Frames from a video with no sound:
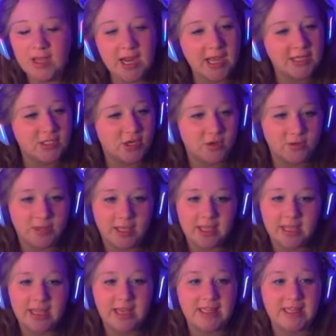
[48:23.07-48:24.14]
I totally
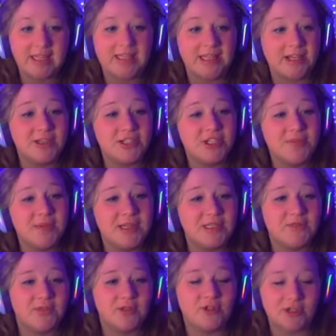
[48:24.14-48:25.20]
get that. Thank you so much
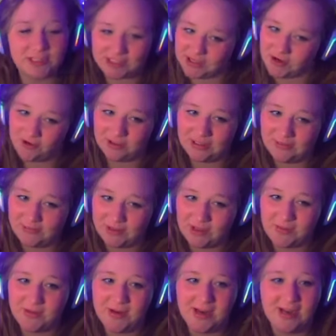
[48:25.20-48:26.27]
for trusting your lovely
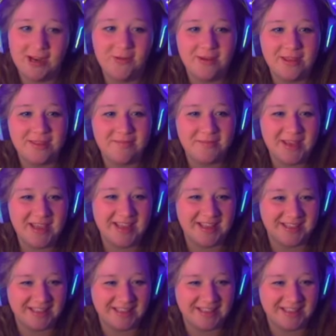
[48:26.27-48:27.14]
community with me.